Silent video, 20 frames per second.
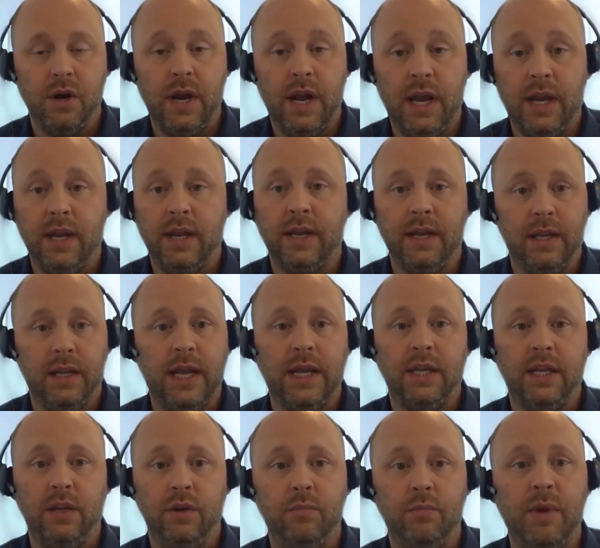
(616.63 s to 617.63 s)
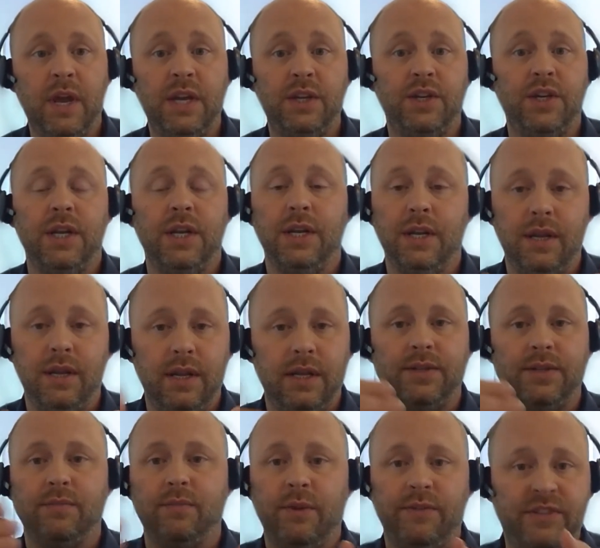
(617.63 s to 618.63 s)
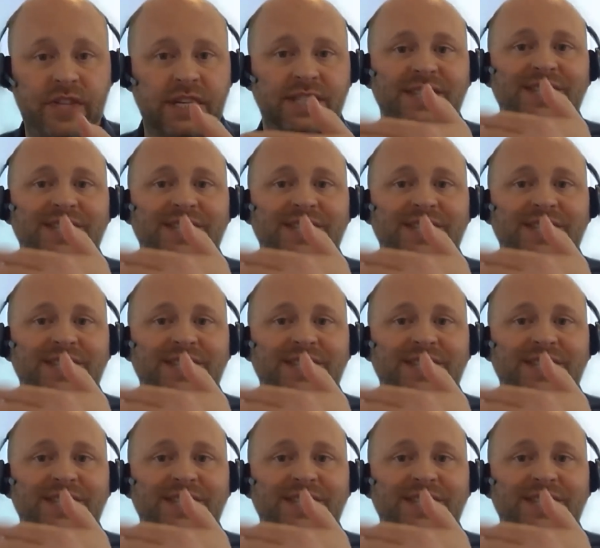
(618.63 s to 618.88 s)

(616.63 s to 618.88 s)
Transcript: And uh, like you mentioned, it's we've seen